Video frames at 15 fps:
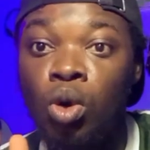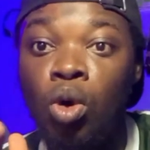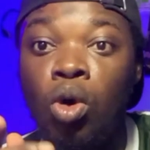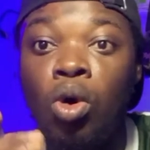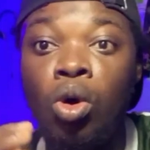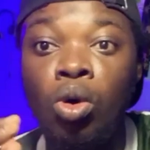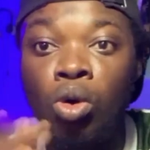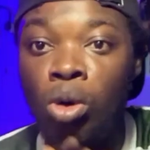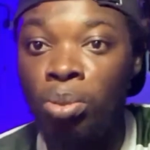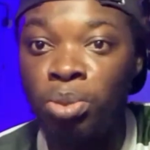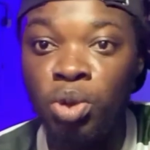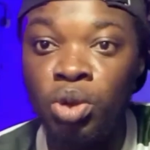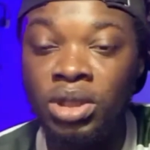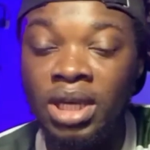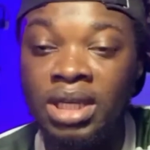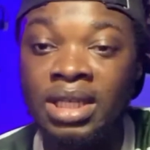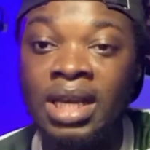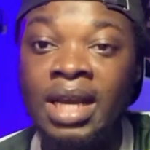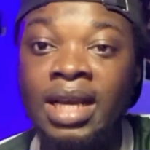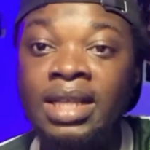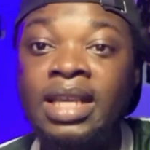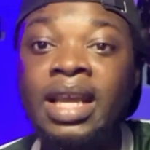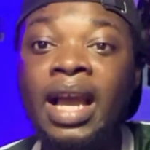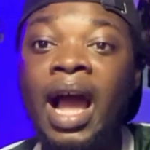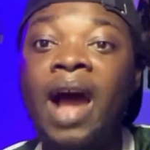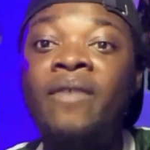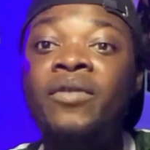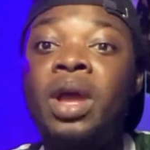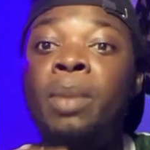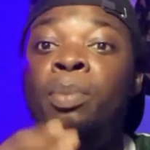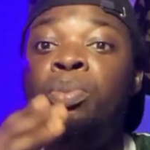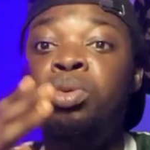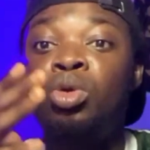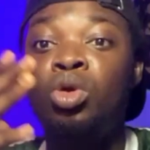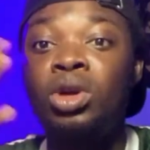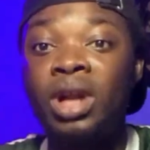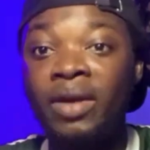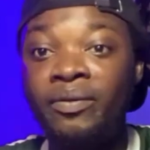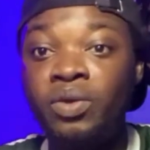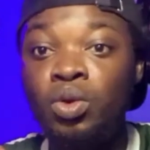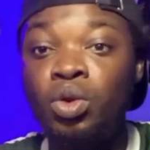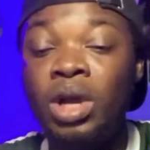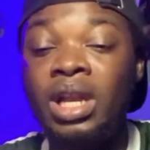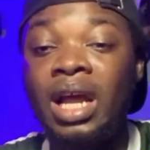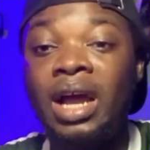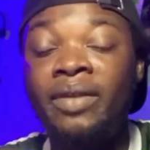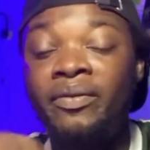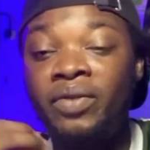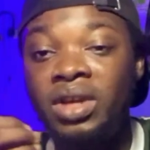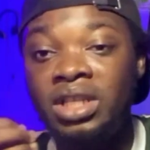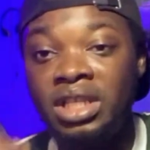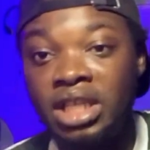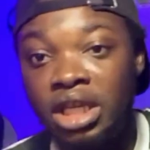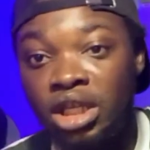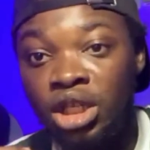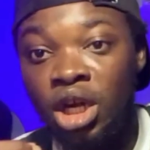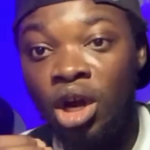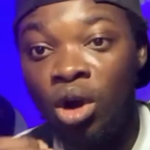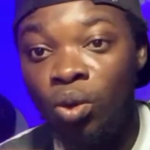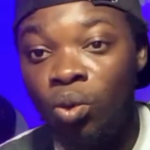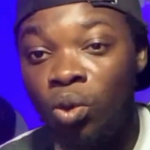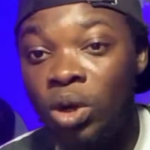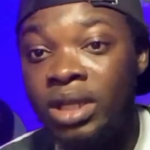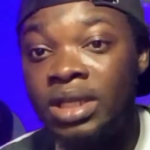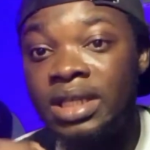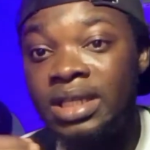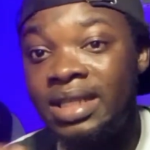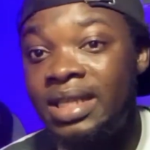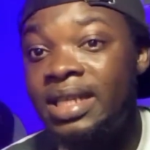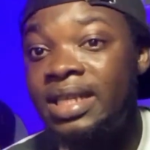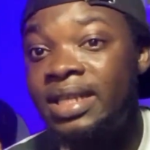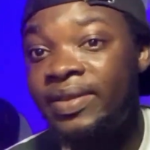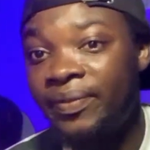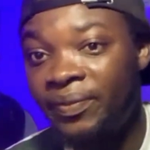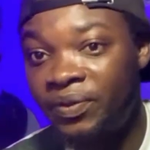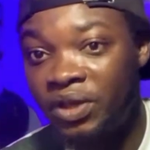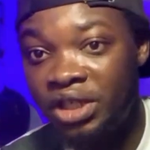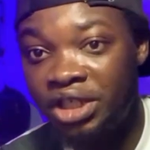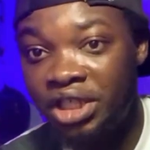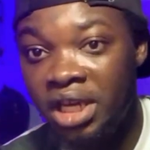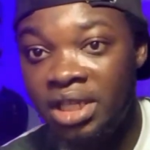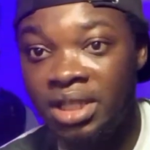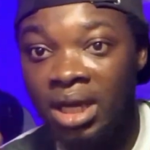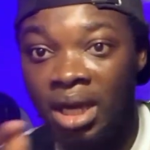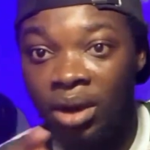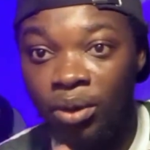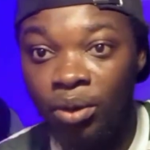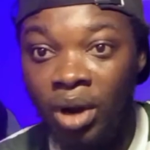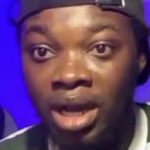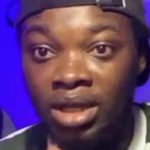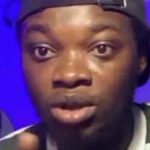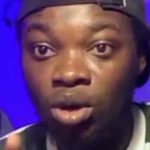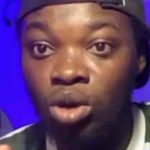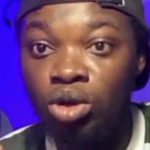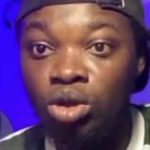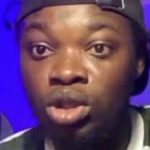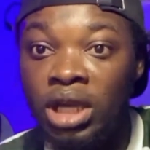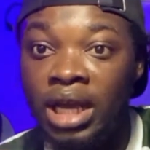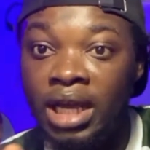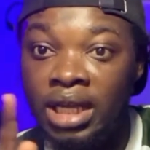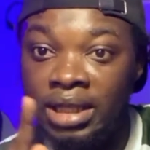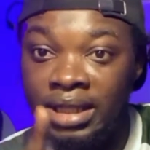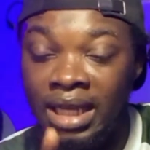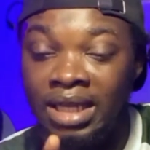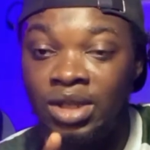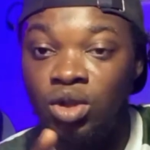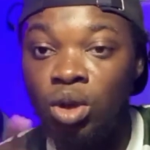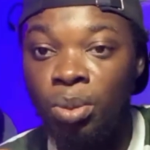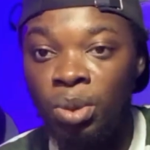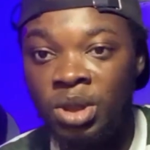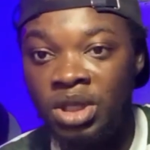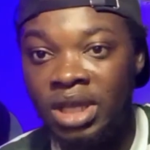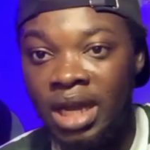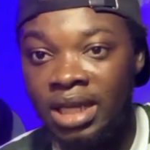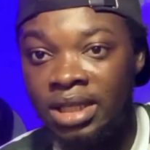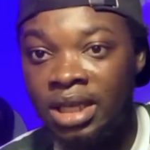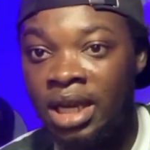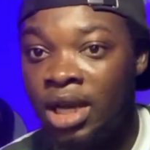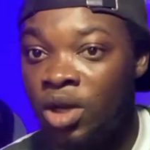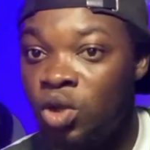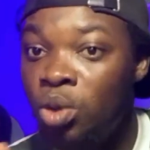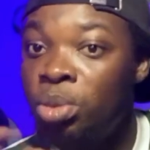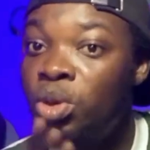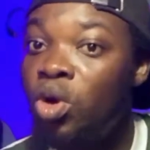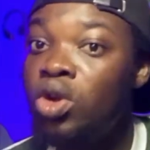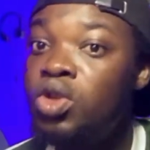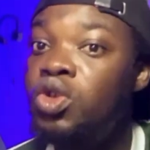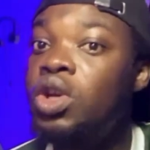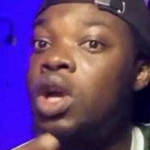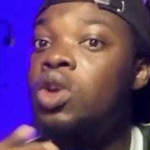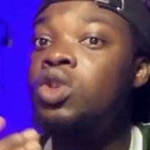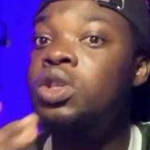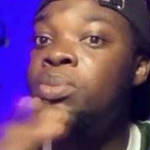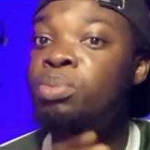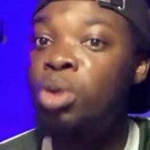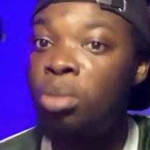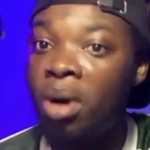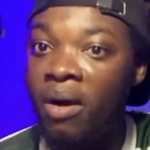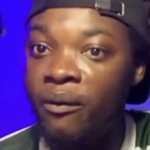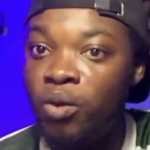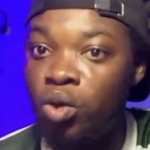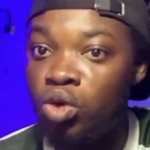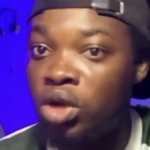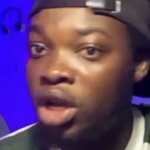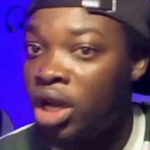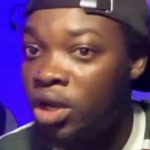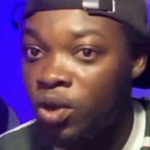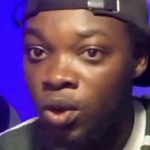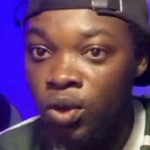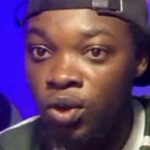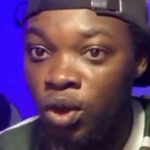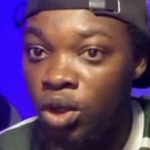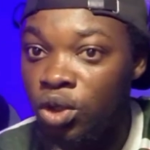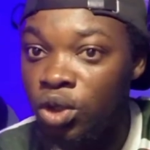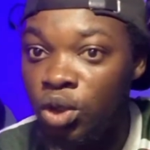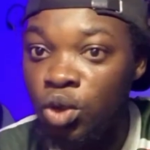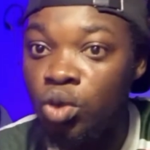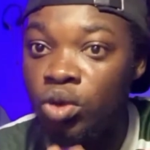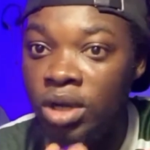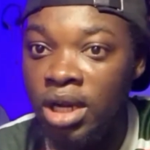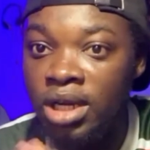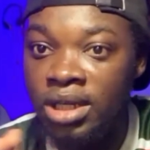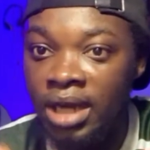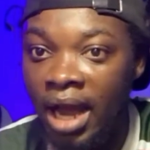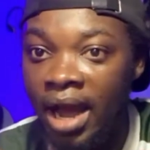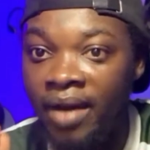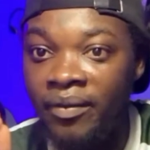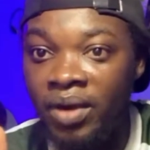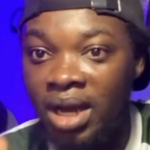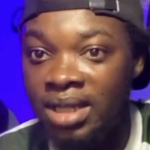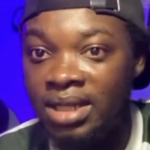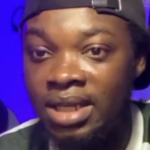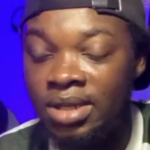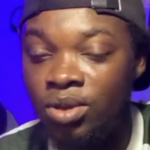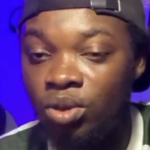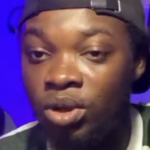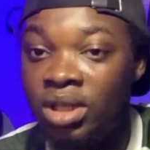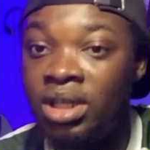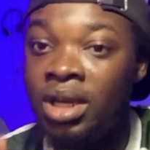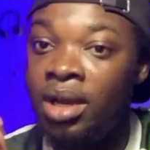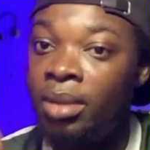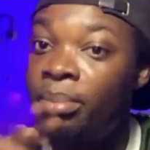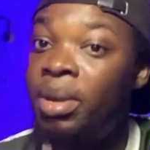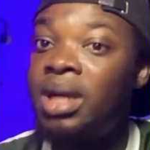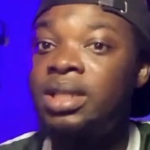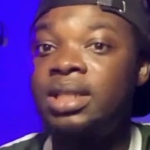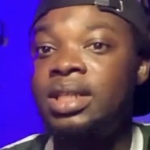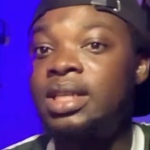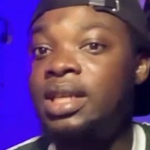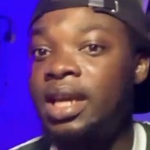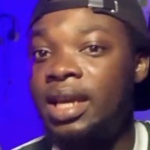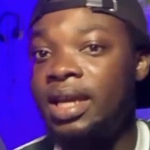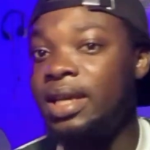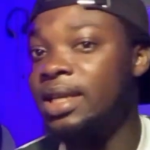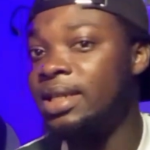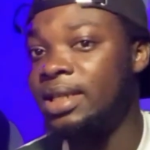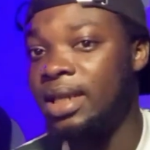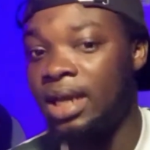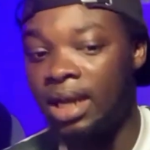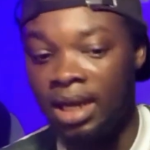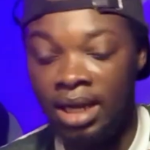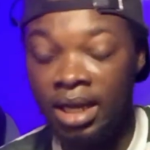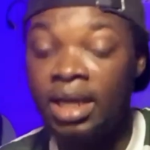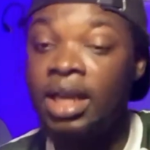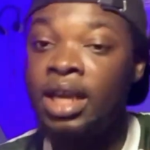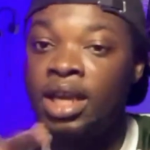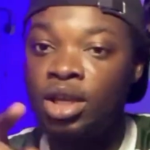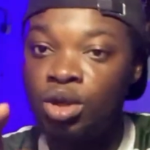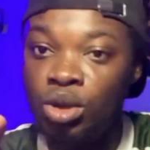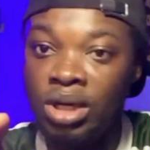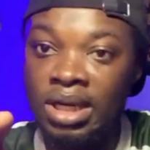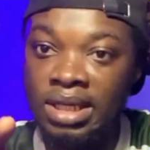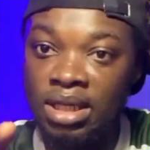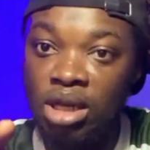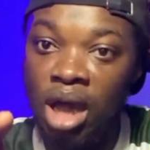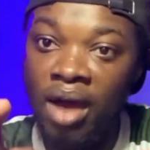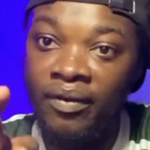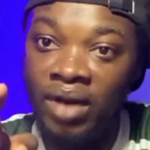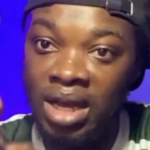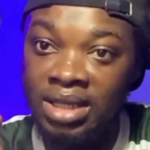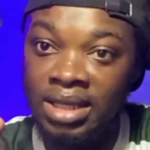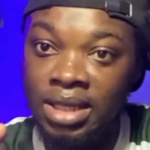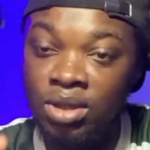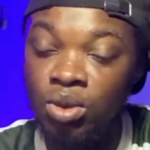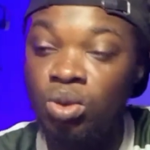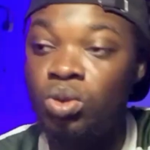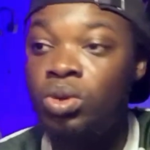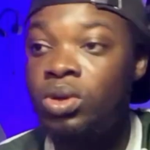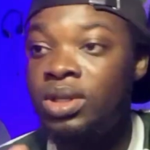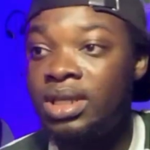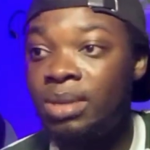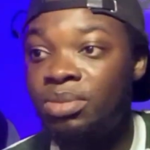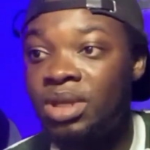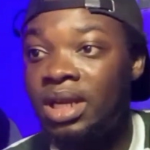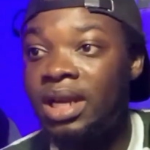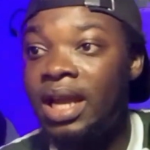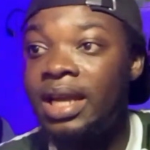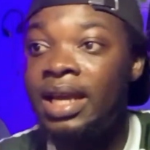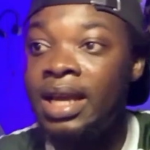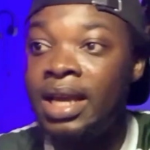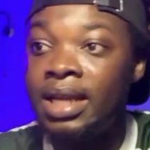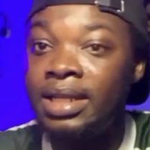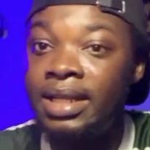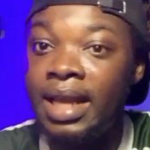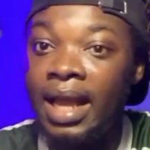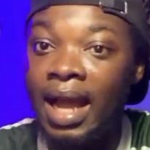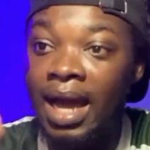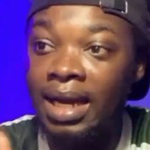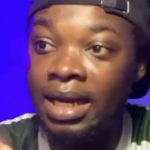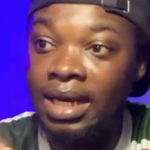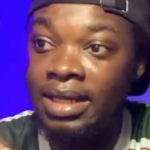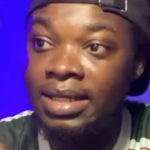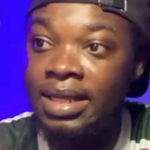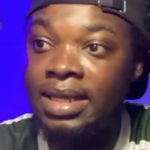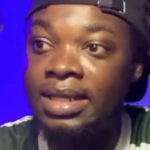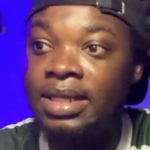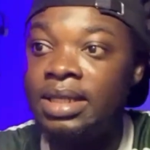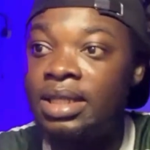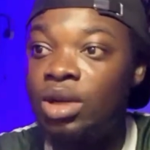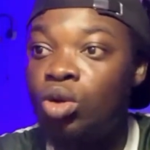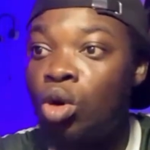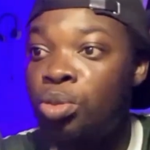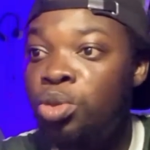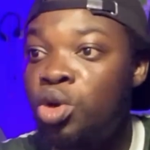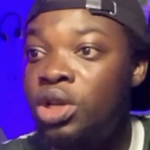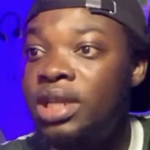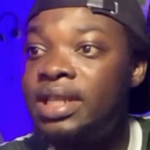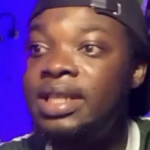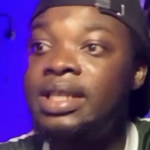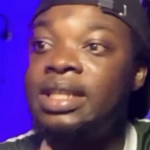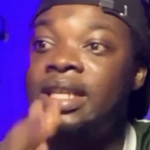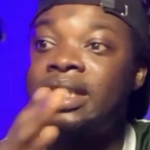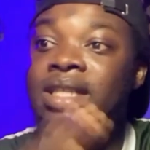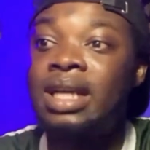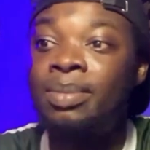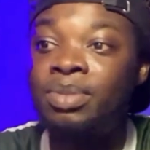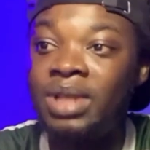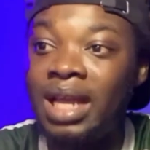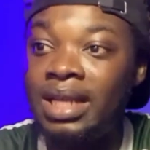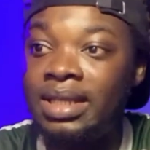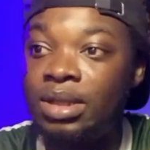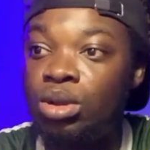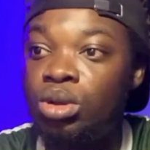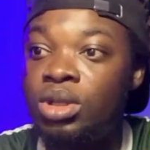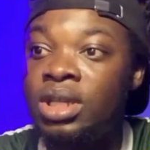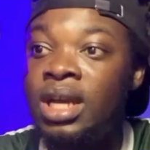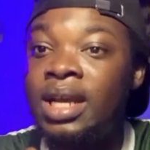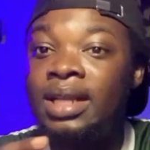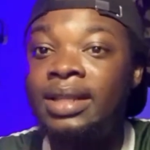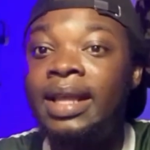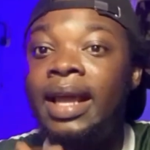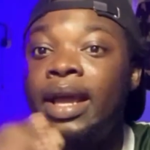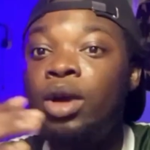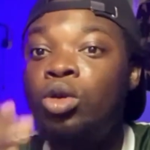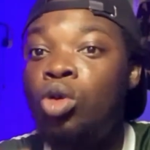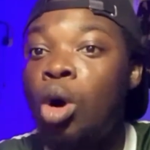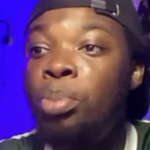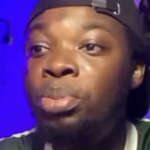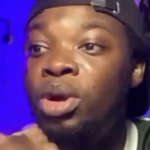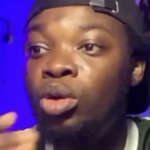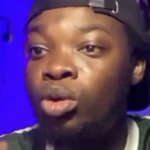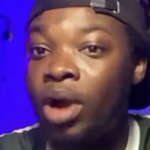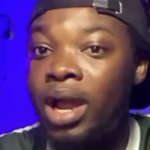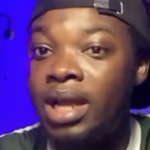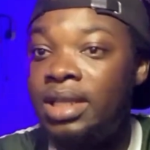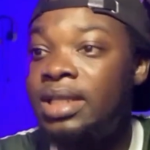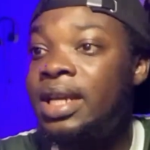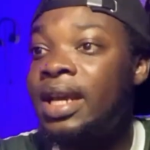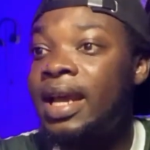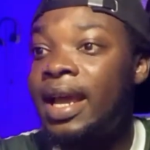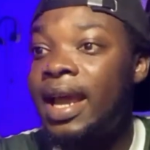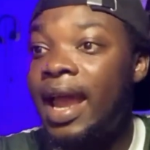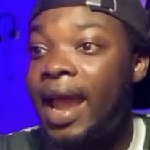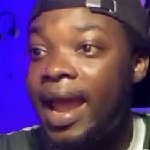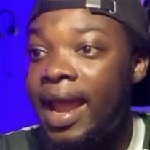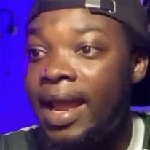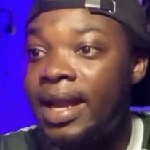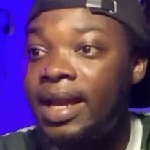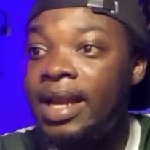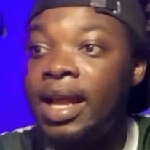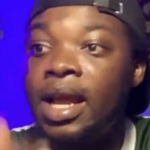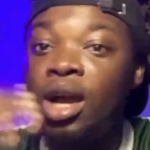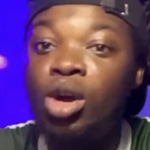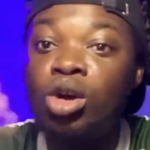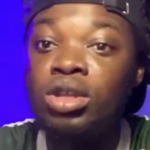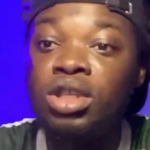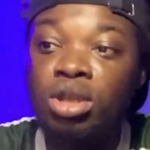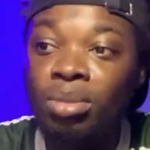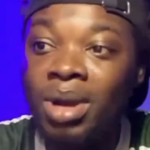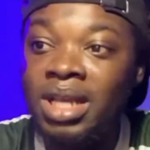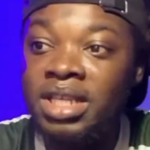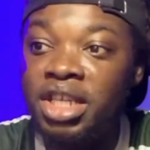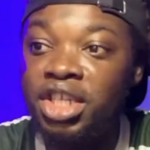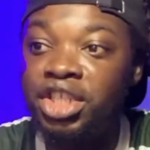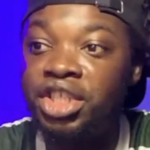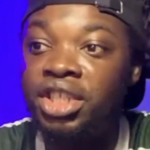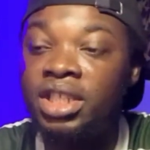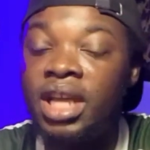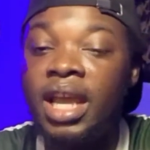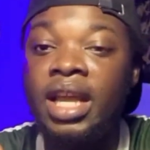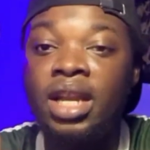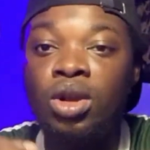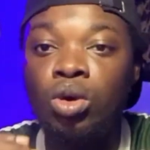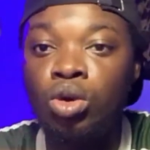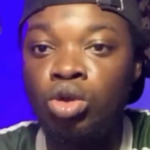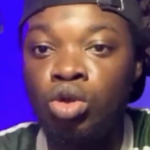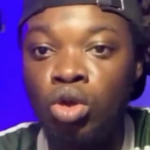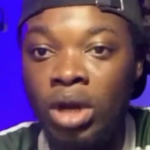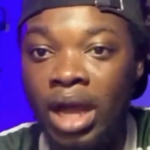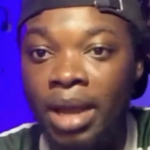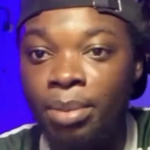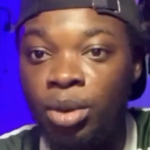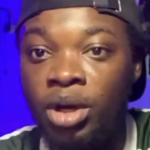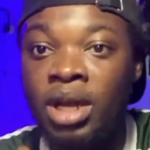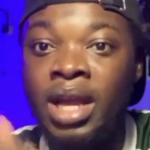or computers, they have a broader view and advantage with these features right on the desktop site. So because you are using mobile phone, you thought you can have access to it, but here is a lie. You can still have access to something like the analytics, the community, the subtitles, the copyright, and customization and audio library,